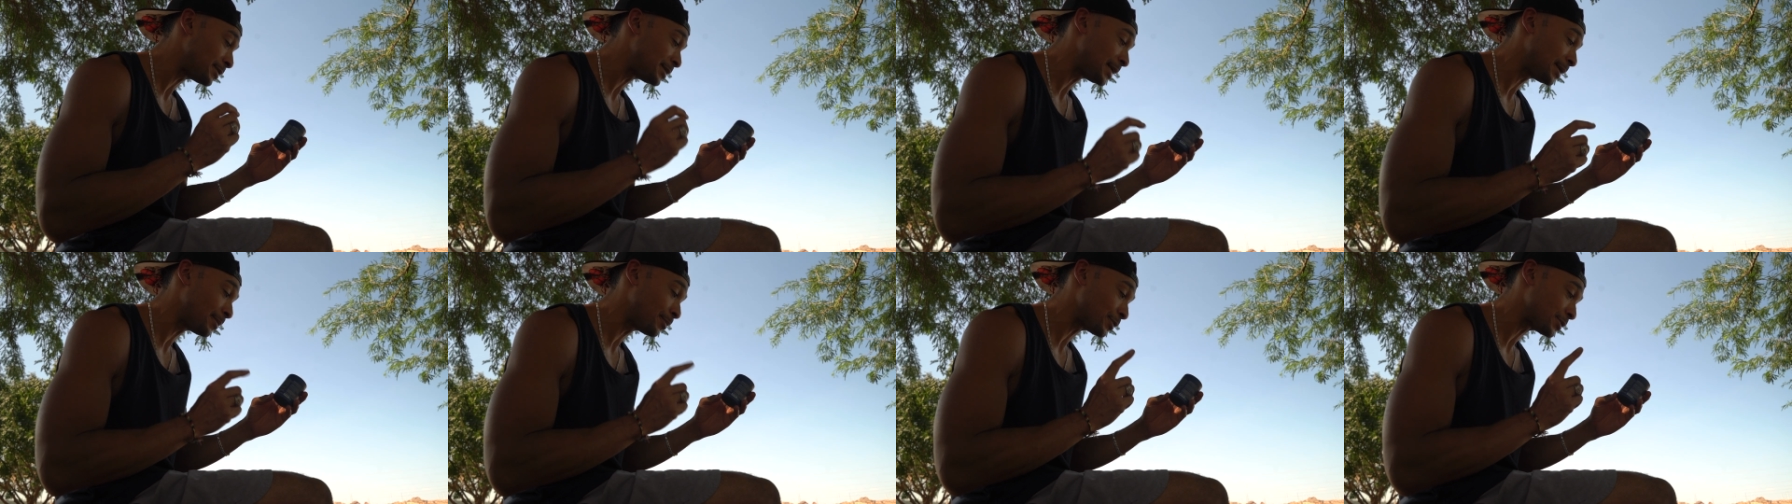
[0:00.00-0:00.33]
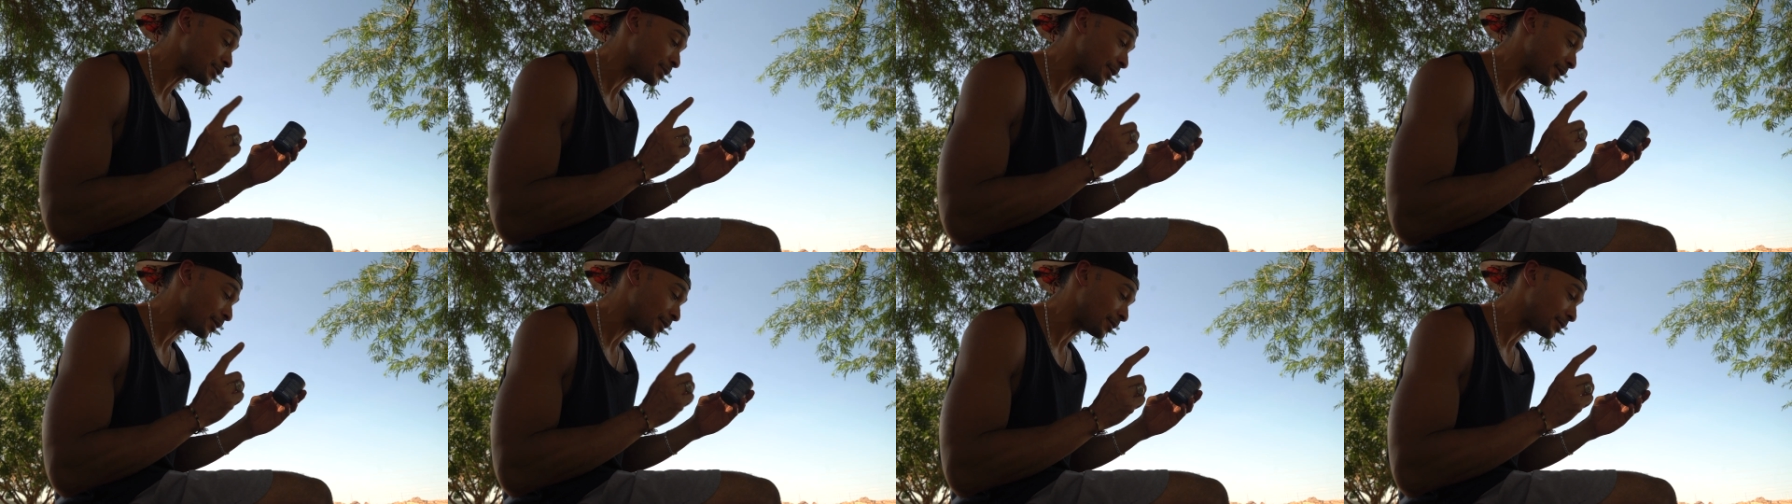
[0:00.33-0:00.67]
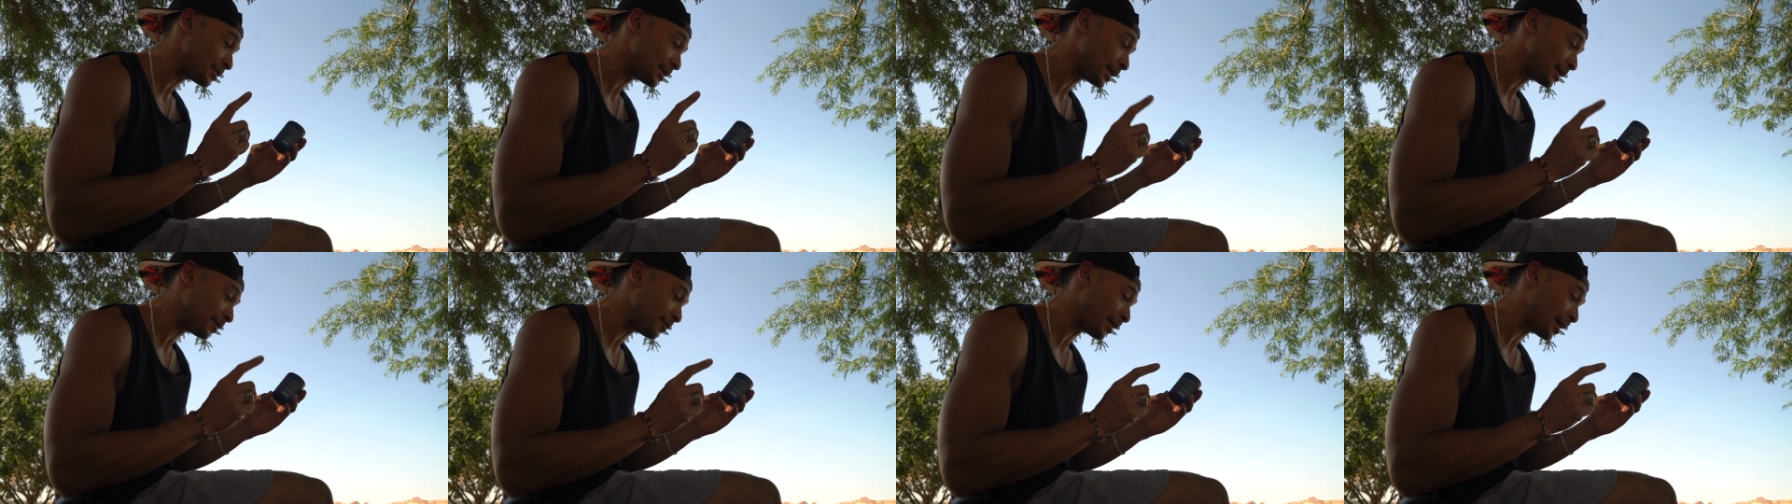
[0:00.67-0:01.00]
10% of your
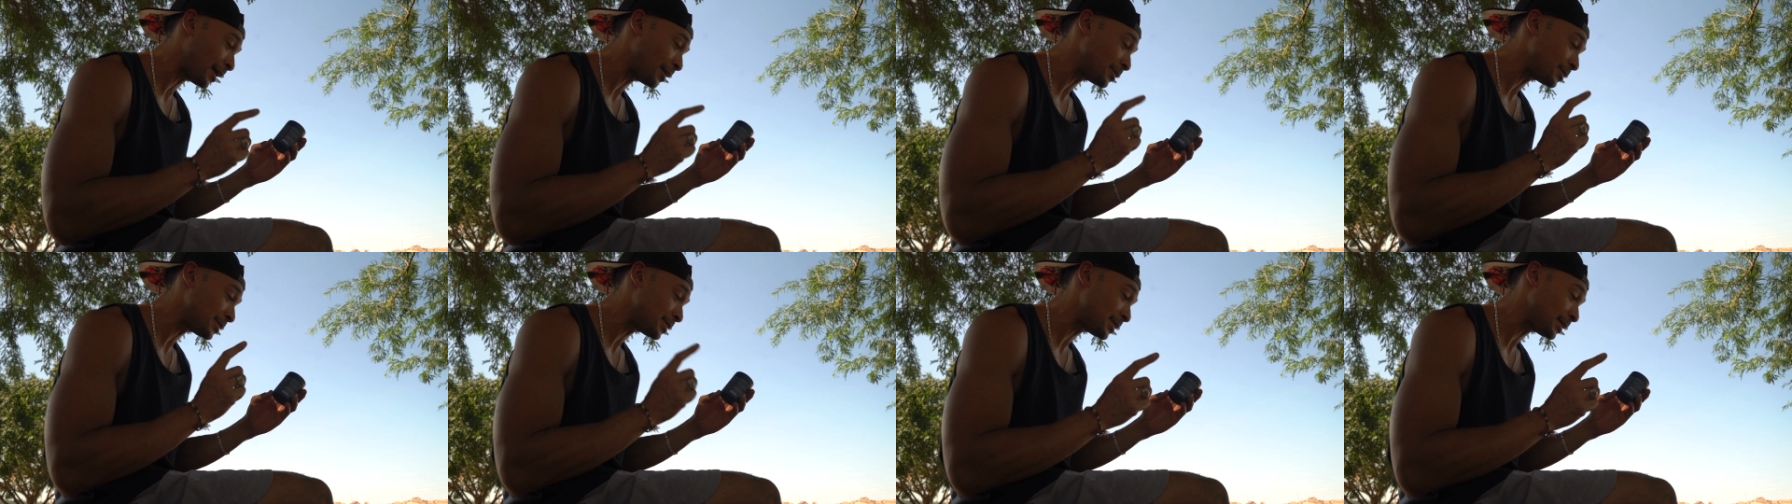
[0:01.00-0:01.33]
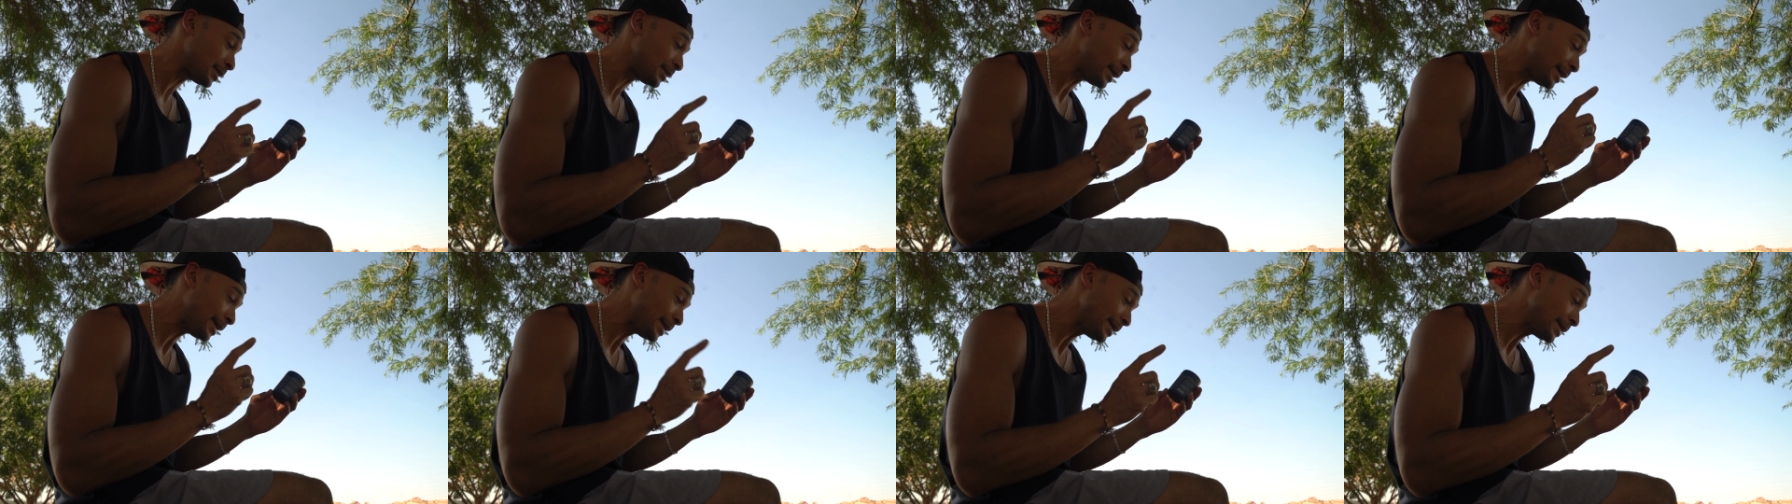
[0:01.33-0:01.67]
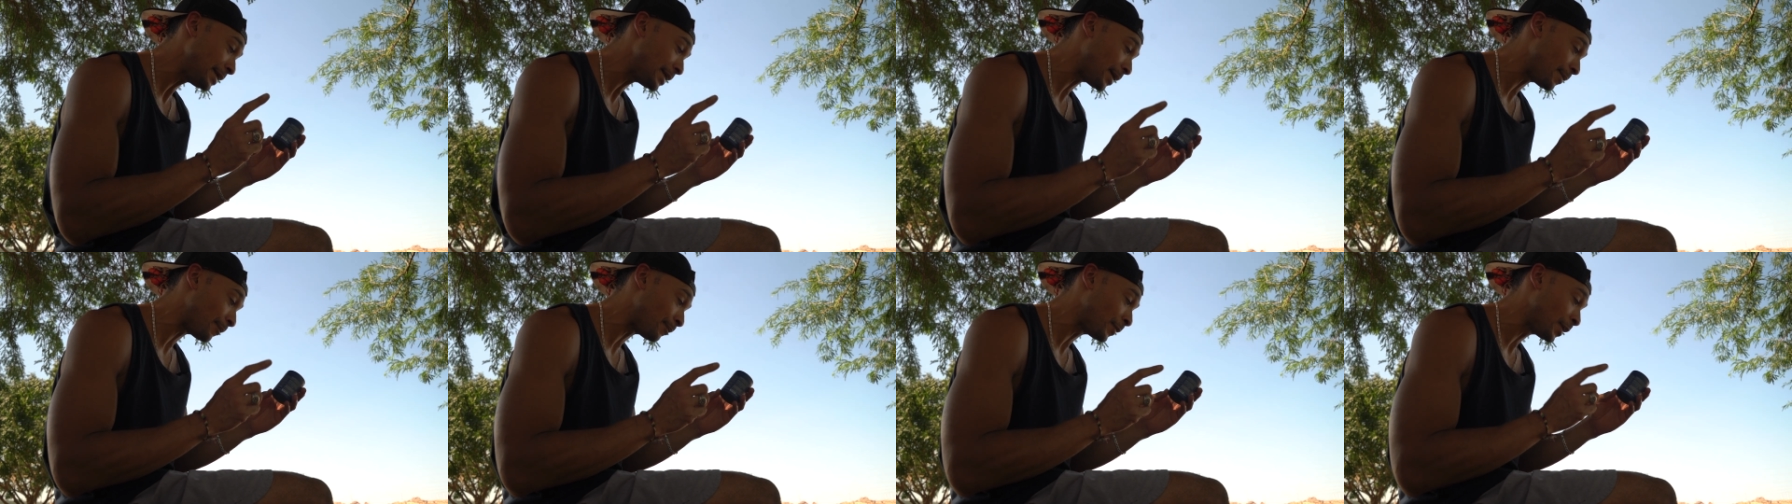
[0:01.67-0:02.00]
daily value,
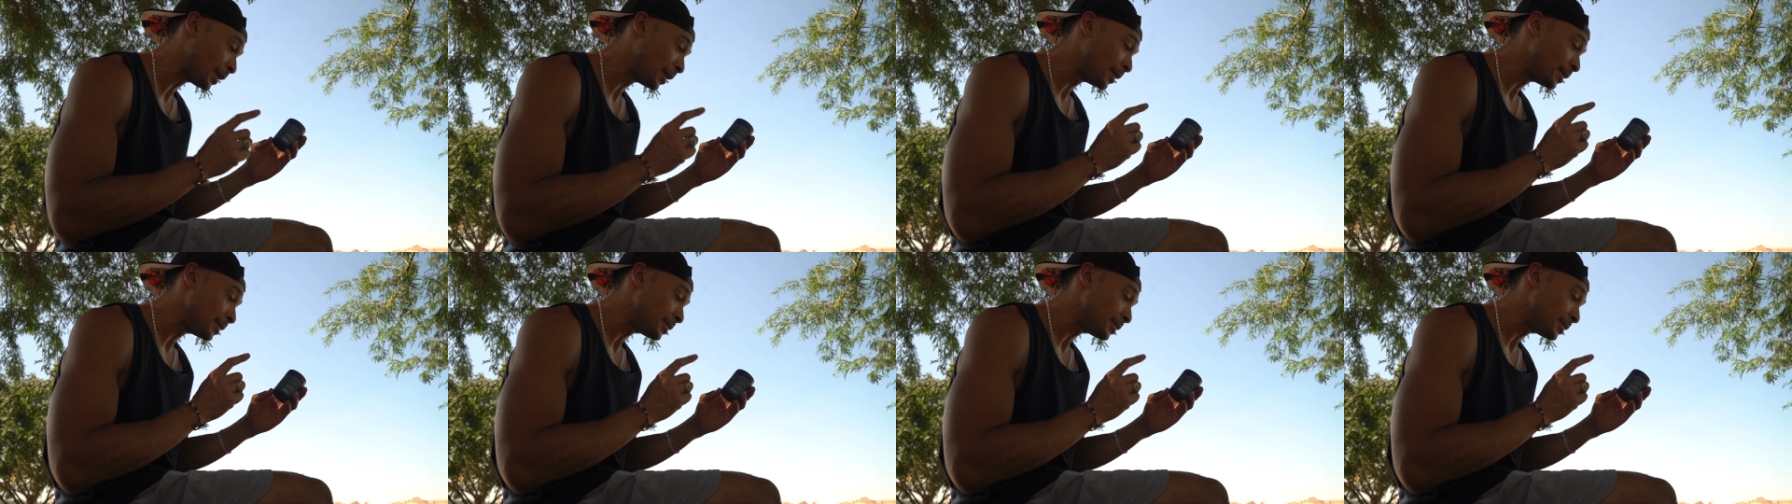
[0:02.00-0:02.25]
selenium,